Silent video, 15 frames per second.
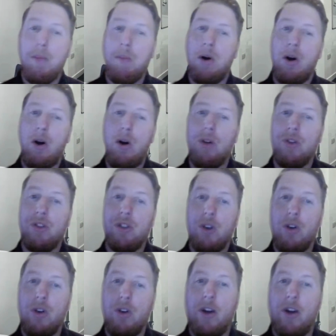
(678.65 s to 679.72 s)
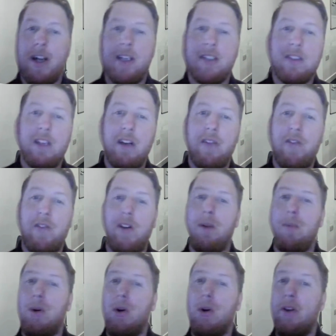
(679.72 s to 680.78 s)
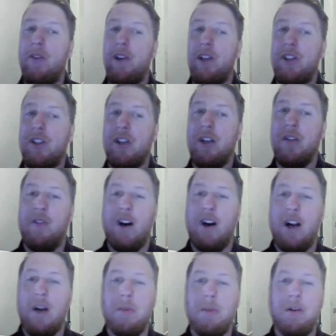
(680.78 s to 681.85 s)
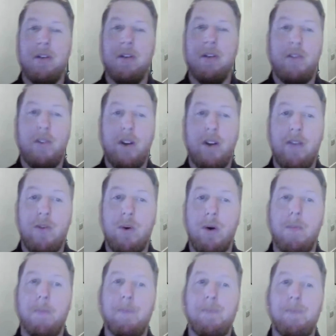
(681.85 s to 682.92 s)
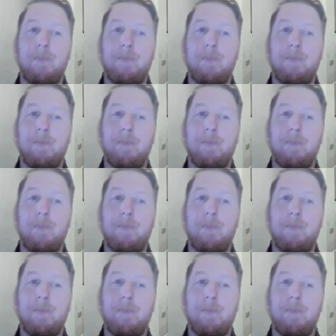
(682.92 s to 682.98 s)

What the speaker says: but also create a safer, more efficient environment for everyone.